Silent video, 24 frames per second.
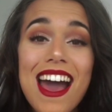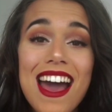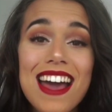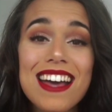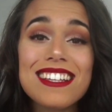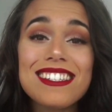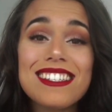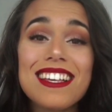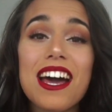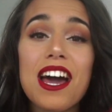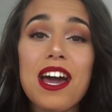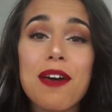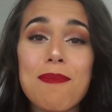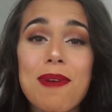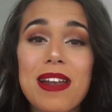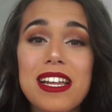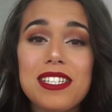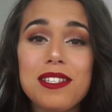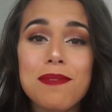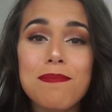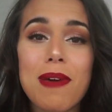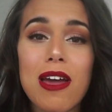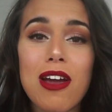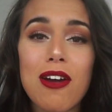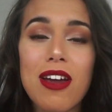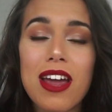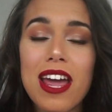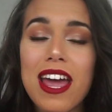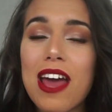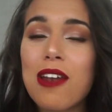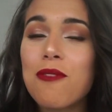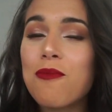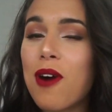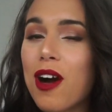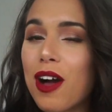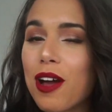guys, I'm Madison Mary
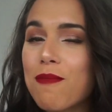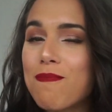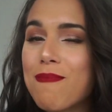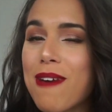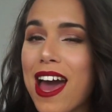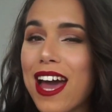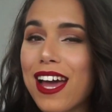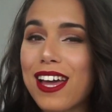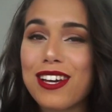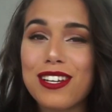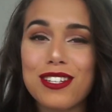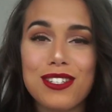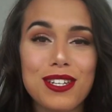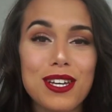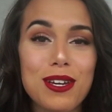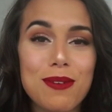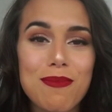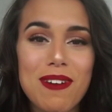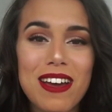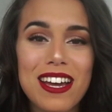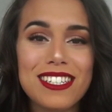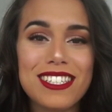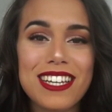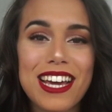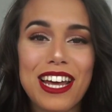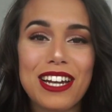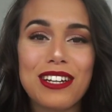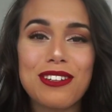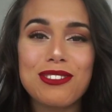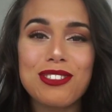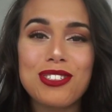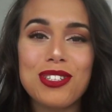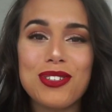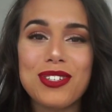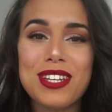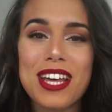and welcome back to my
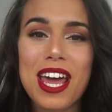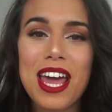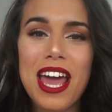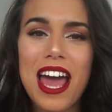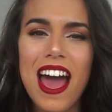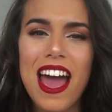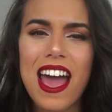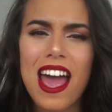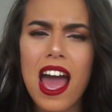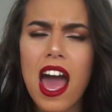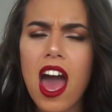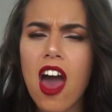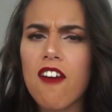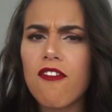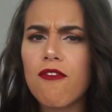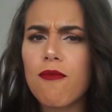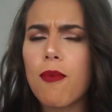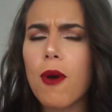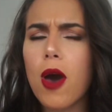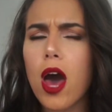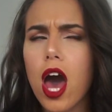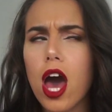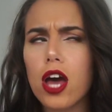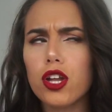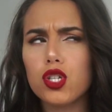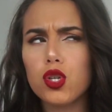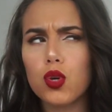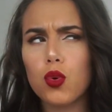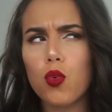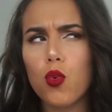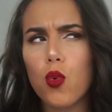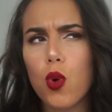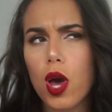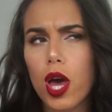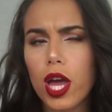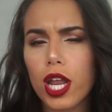channel. Today I have part
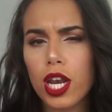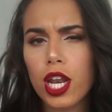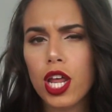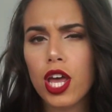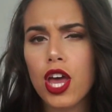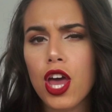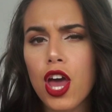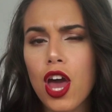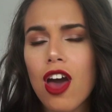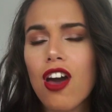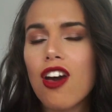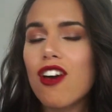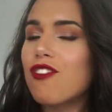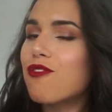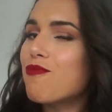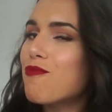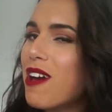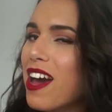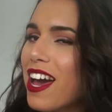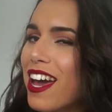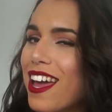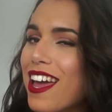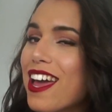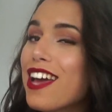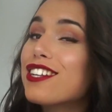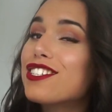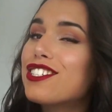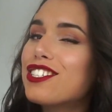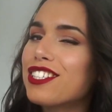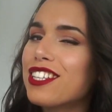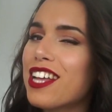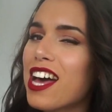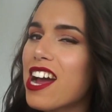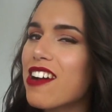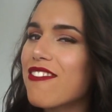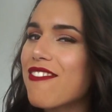1 of my July